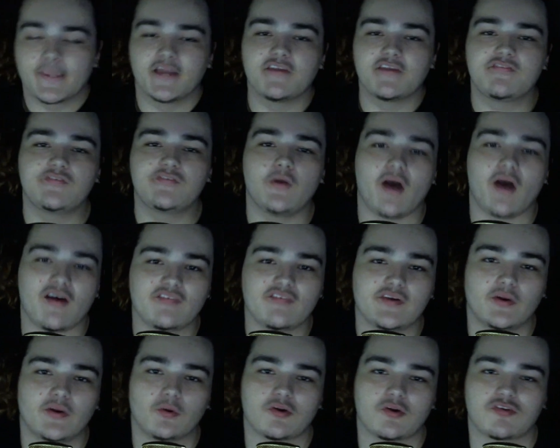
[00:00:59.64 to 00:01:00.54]
if you haven't
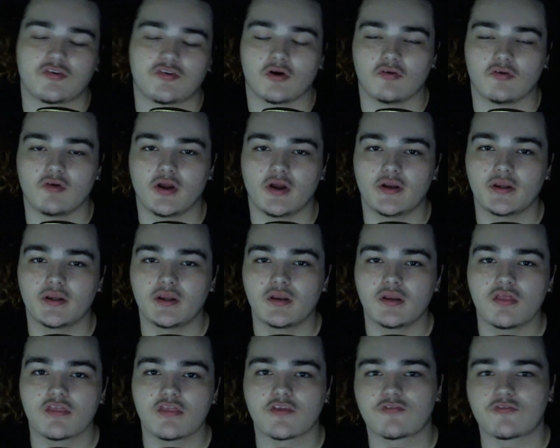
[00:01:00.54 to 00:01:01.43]
noticed already,
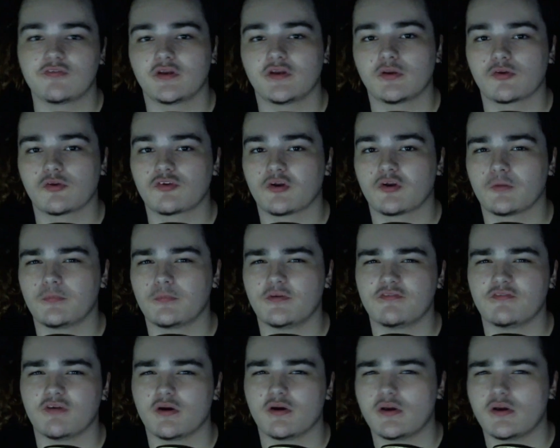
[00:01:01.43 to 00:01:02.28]
this video is going to be very